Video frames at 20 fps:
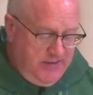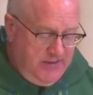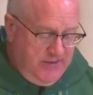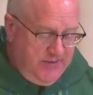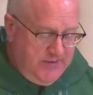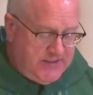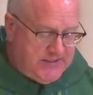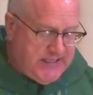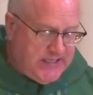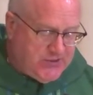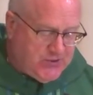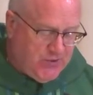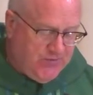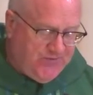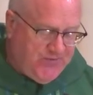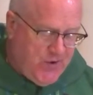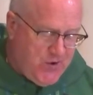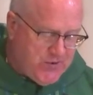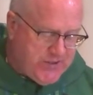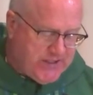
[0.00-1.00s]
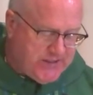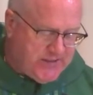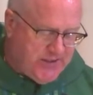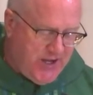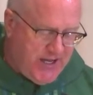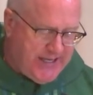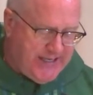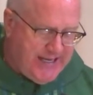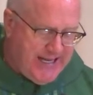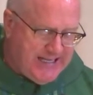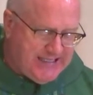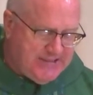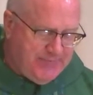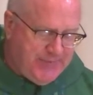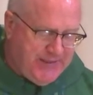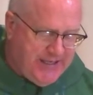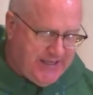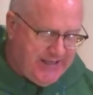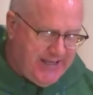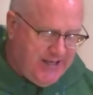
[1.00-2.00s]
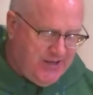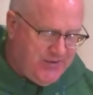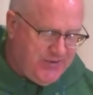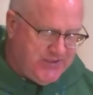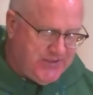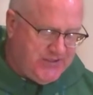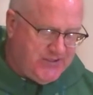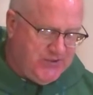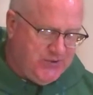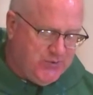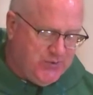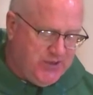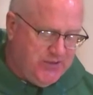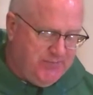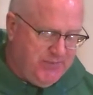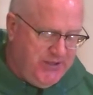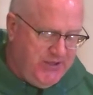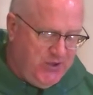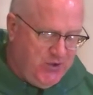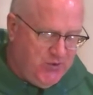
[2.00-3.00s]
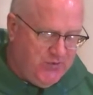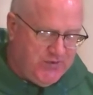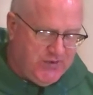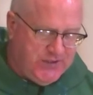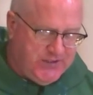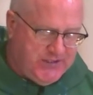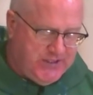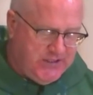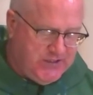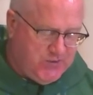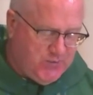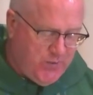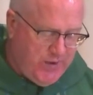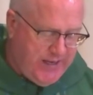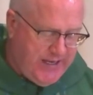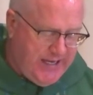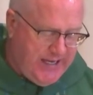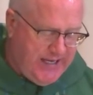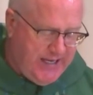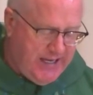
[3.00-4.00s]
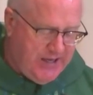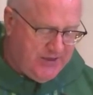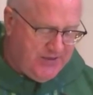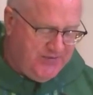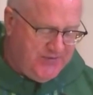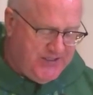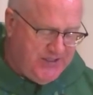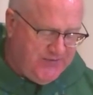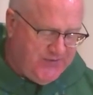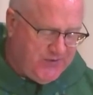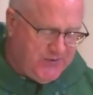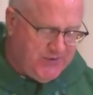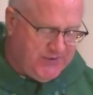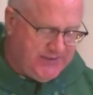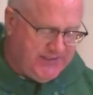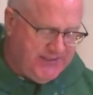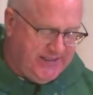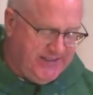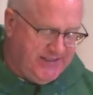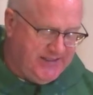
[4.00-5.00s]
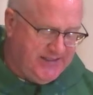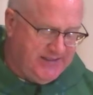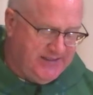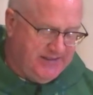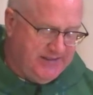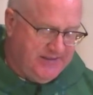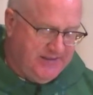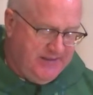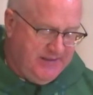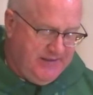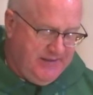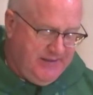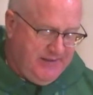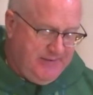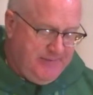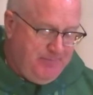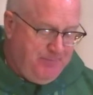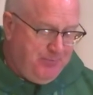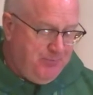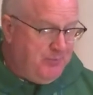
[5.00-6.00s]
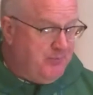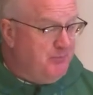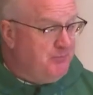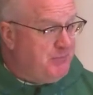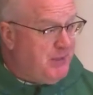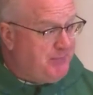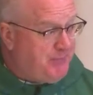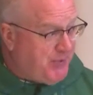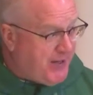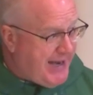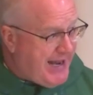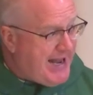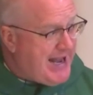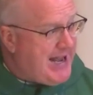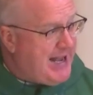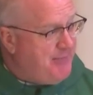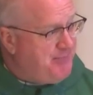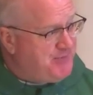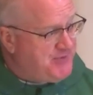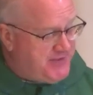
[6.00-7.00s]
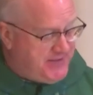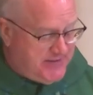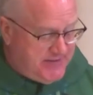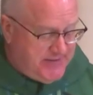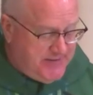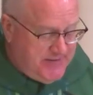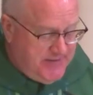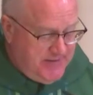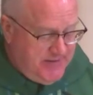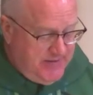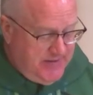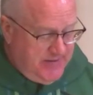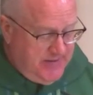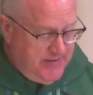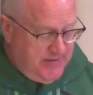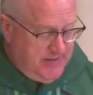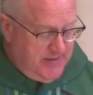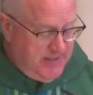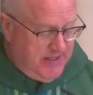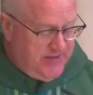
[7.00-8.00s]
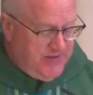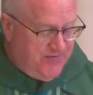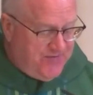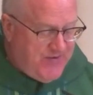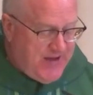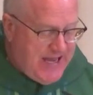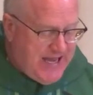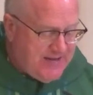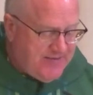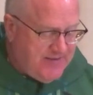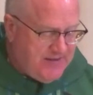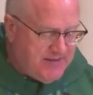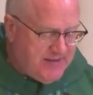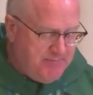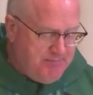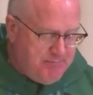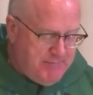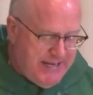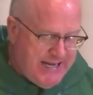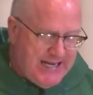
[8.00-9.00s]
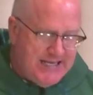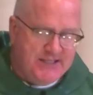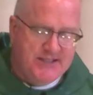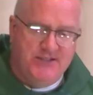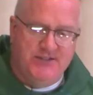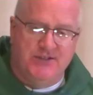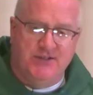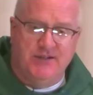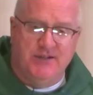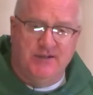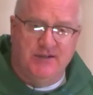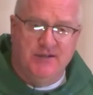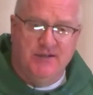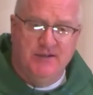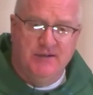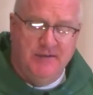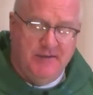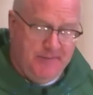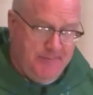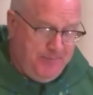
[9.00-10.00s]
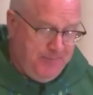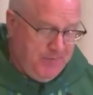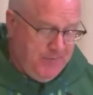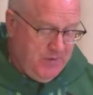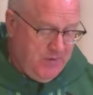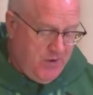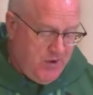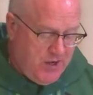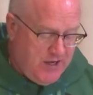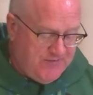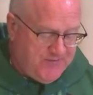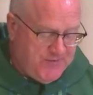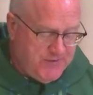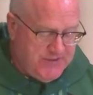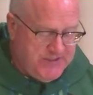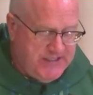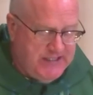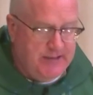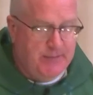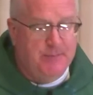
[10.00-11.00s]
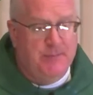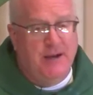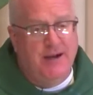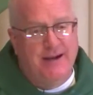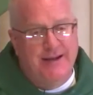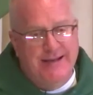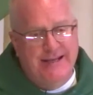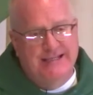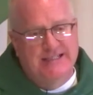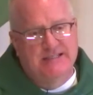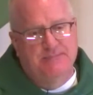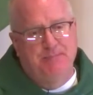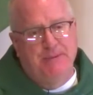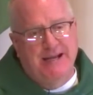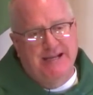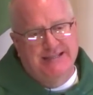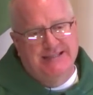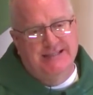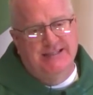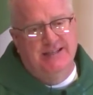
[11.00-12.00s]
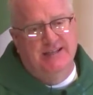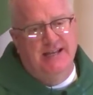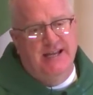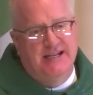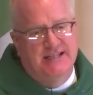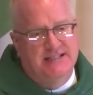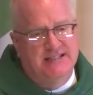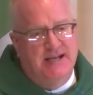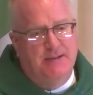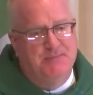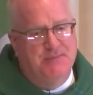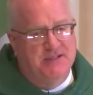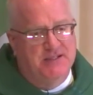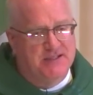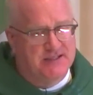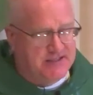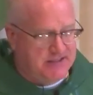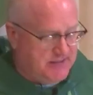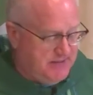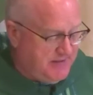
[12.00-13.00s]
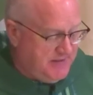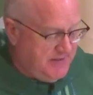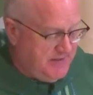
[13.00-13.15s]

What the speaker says: The central focus ought not to be on how the steward maneuvers his way out of difficulties, but perhaps on the fact that the master offers him unexpected acceptance.